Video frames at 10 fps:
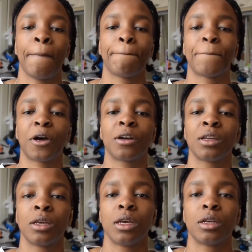but
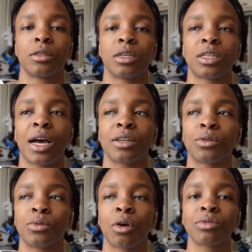the
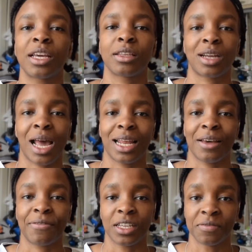title, don't take the title
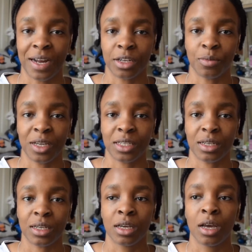at face value
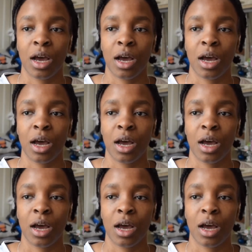basically.